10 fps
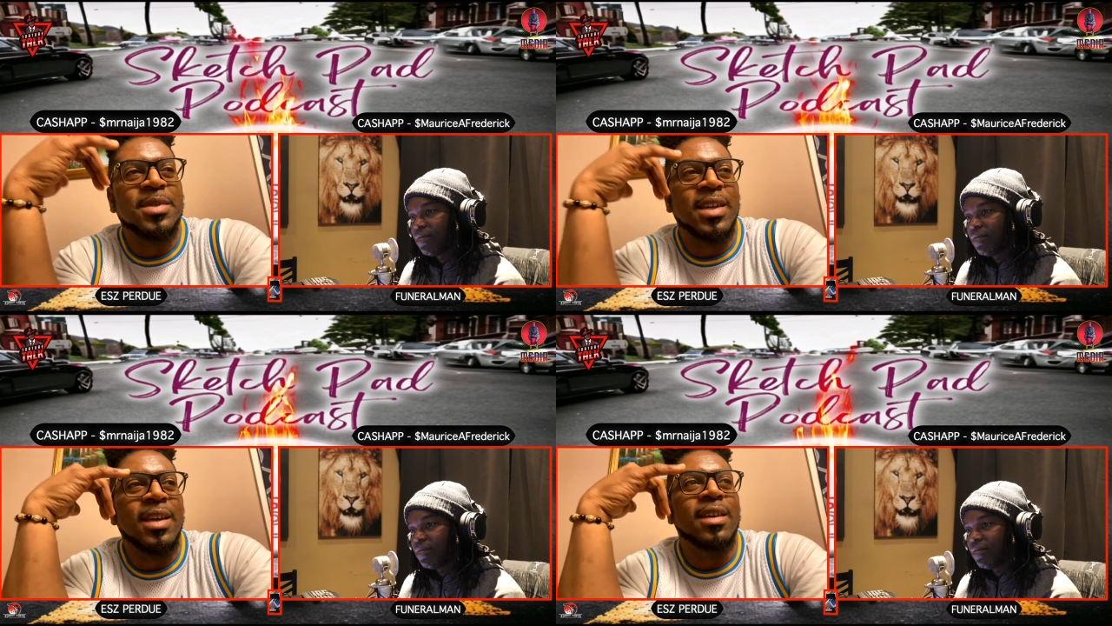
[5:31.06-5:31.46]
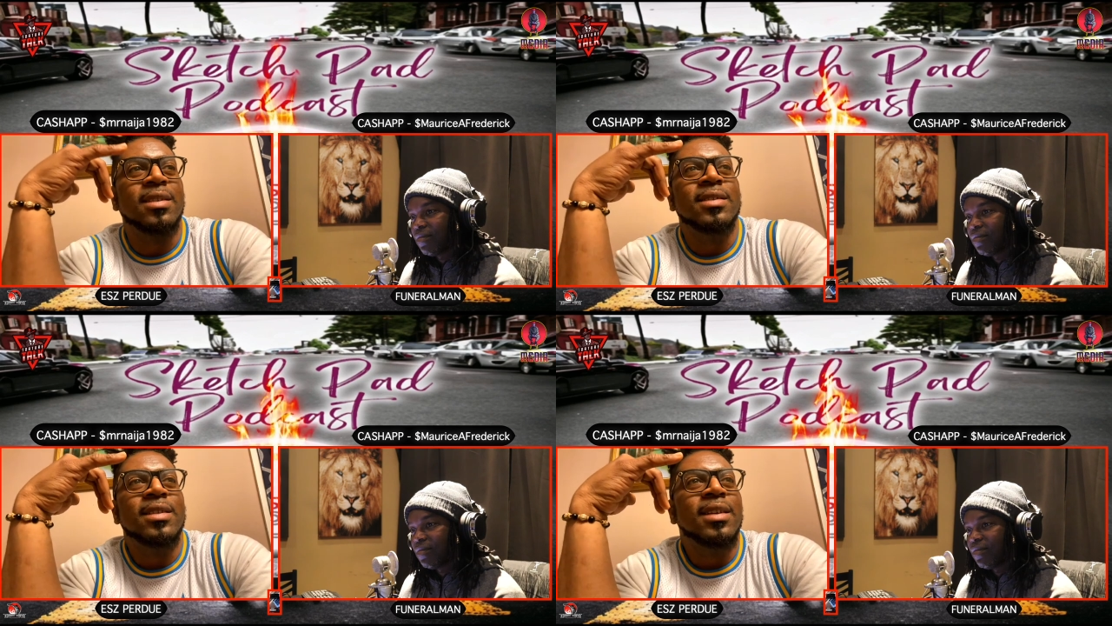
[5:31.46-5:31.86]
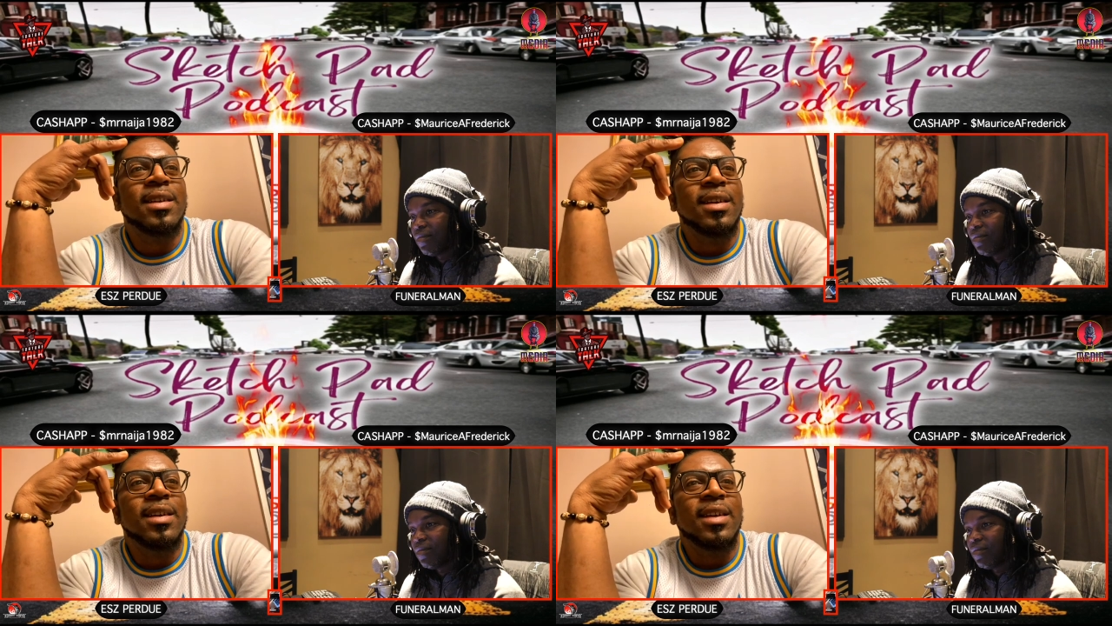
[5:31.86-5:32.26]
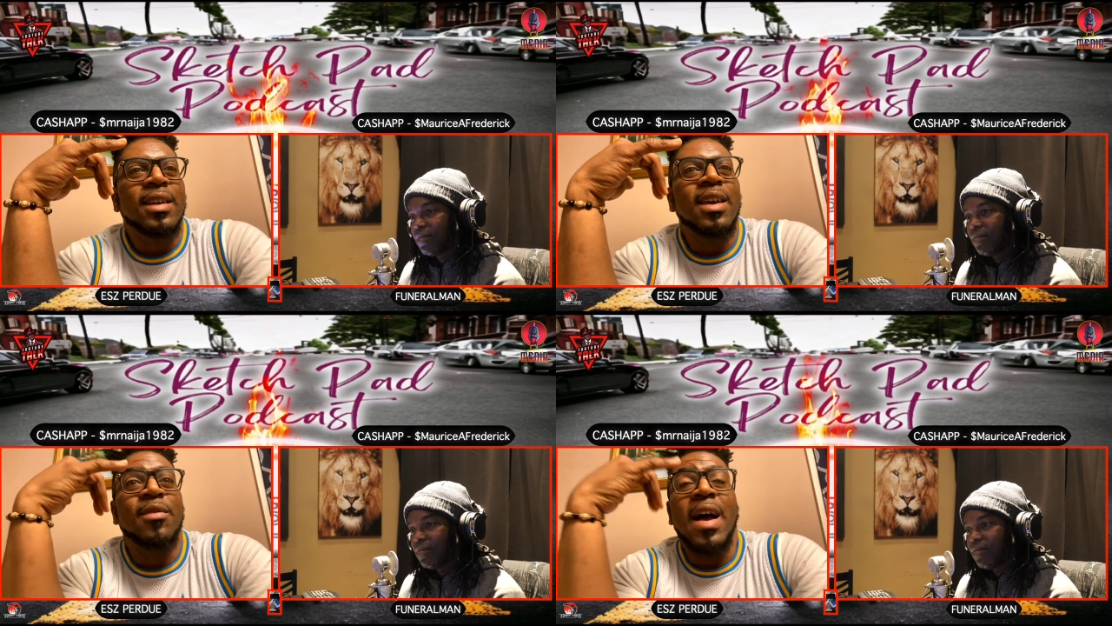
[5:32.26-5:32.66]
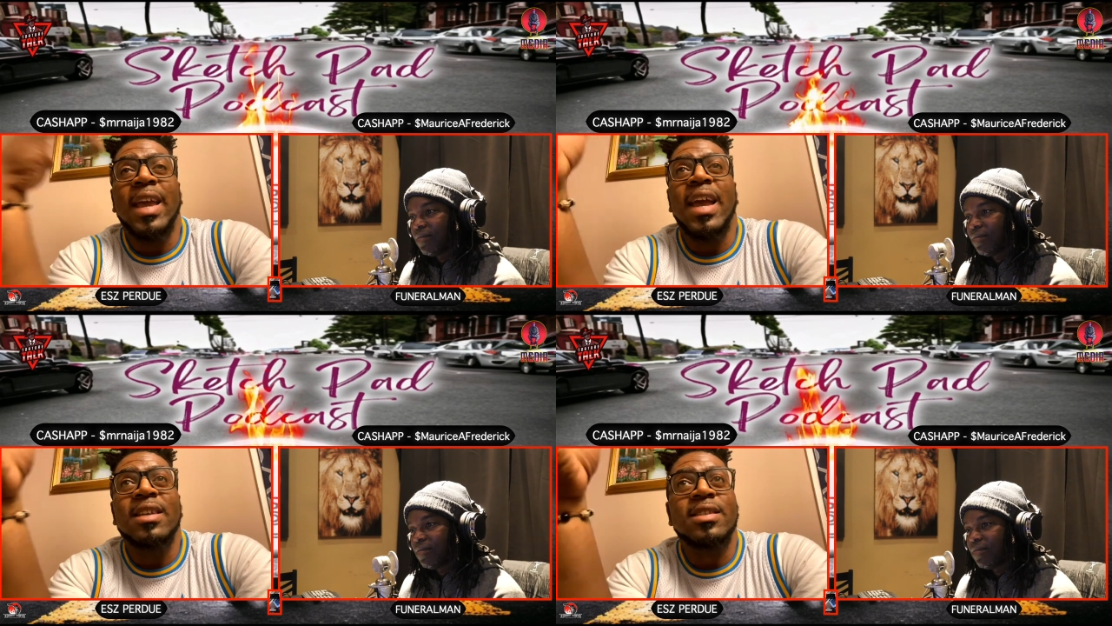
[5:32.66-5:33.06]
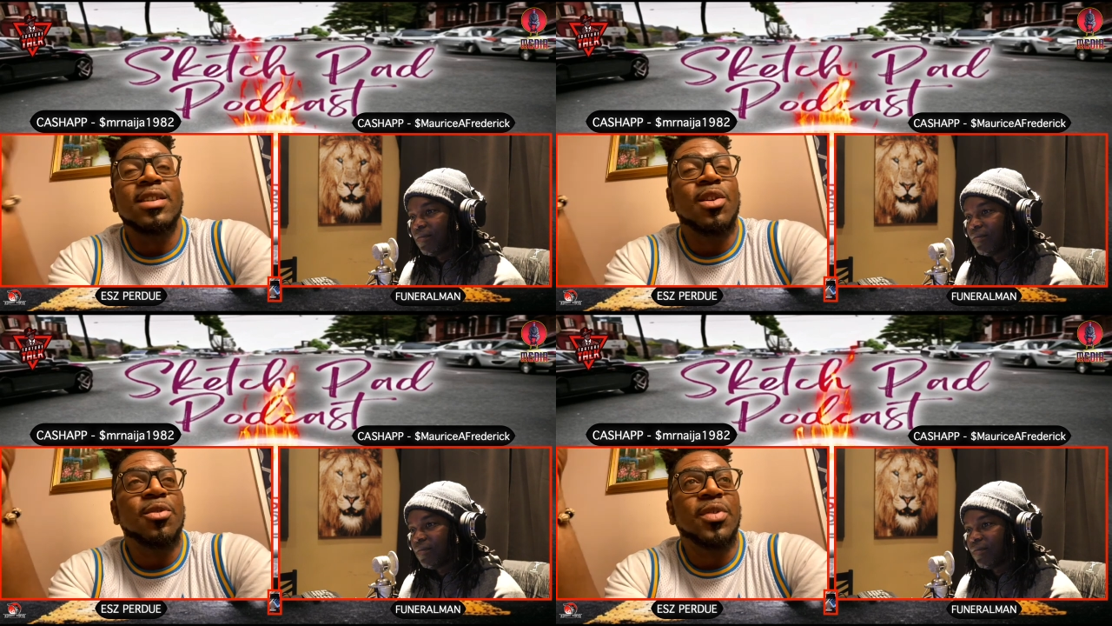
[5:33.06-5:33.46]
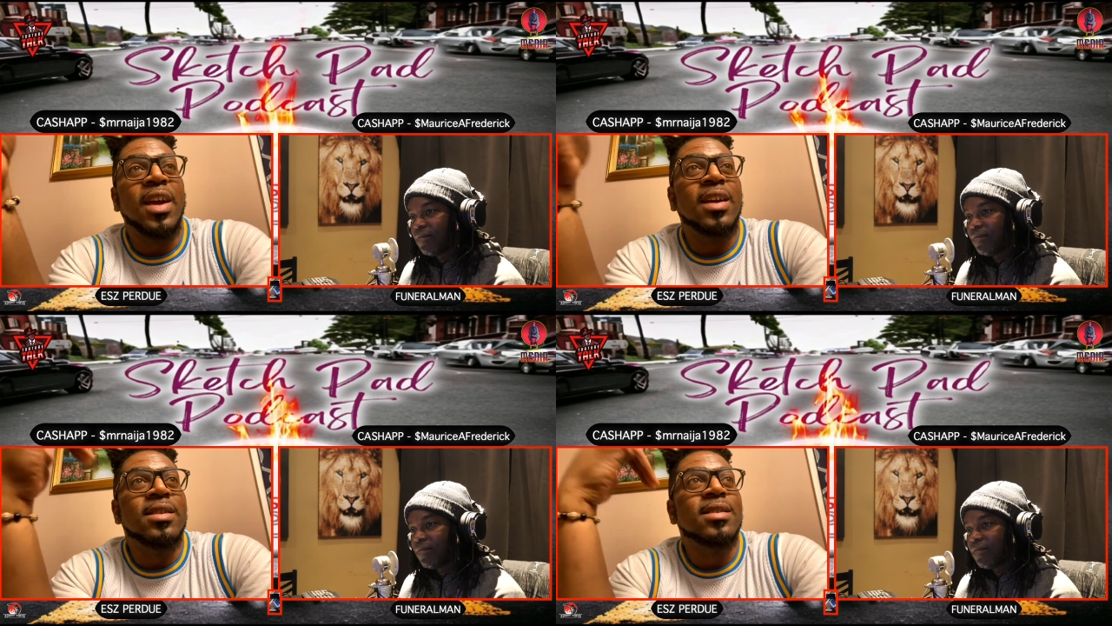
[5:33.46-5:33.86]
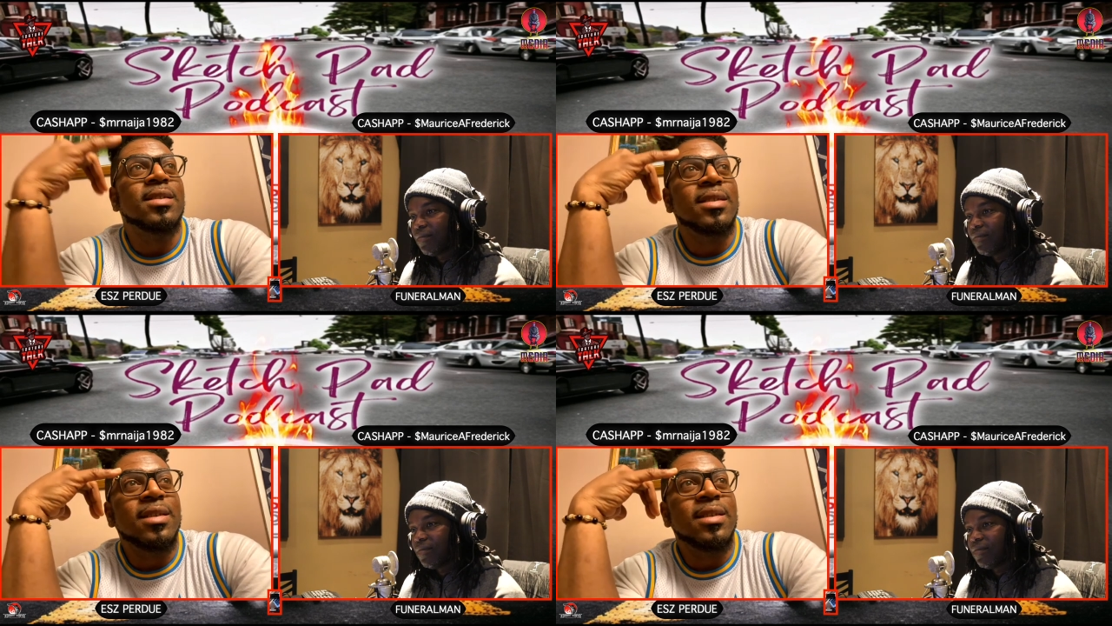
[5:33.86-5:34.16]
Speaker 1: saying, if I can't see your face